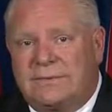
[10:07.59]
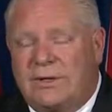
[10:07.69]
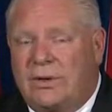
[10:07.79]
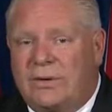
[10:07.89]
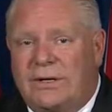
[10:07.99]
the
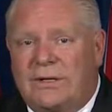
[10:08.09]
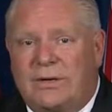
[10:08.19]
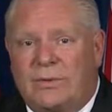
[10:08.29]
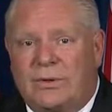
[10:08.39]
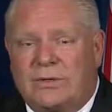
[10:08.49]
lower
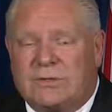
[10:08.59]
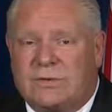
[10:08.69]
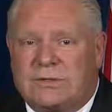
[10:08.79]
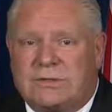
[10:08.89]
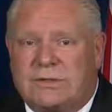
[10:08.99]
income workers,
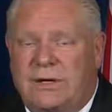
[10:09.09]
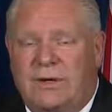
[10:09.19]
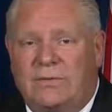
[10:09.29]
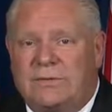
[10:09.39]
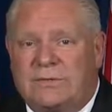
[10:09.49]
which I
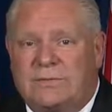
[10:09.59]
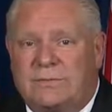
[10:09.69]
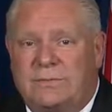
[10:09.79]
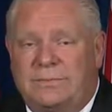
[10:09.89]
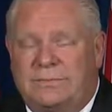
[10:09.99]
always
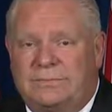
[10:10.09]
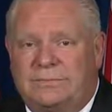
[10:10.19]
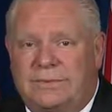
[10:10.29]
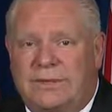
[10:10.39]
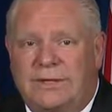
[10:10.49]

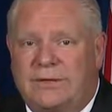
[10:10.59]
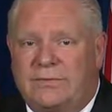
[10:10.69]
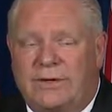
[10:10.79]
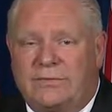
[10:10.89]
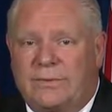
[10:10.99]

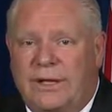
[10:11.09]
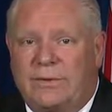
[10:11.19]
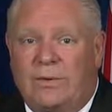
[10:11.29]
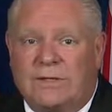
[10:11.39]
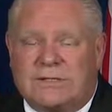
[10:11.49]
believe right from
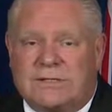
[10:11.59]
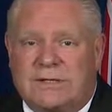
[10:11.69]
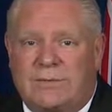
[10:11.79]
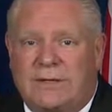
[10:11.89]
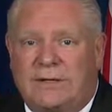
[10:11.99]
day one since
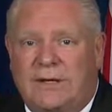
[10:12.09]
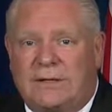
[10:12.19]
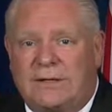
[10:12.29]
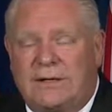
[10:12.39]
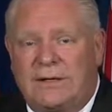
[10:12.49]
I've been
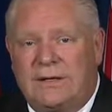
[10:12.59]
elected.